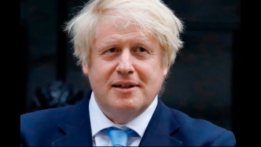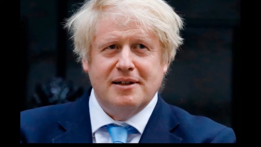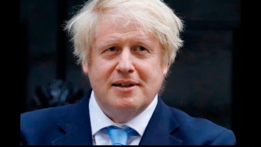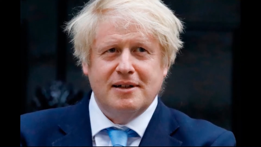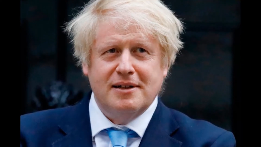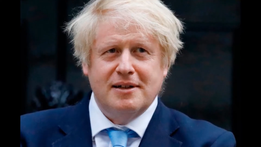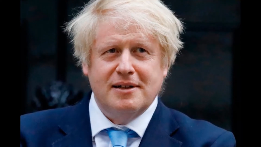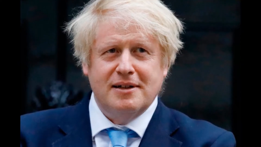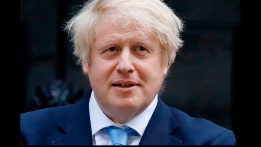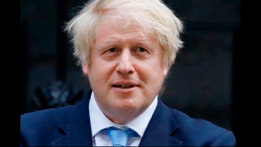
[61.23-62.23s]
mean,
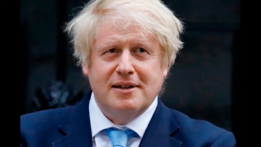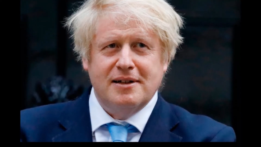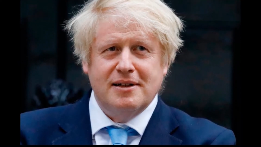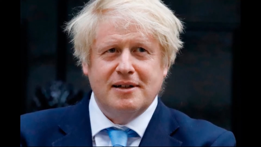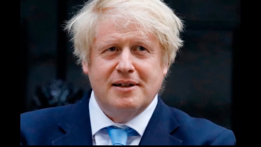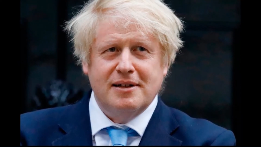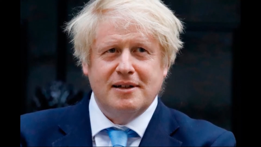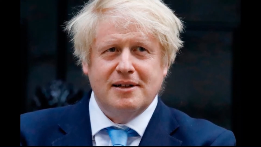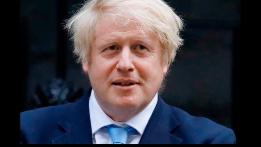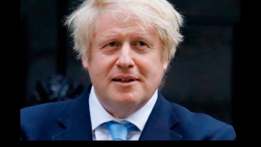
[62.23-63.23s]
I guess that was
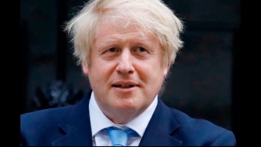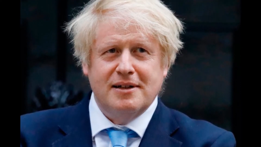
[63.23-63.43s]
pretty well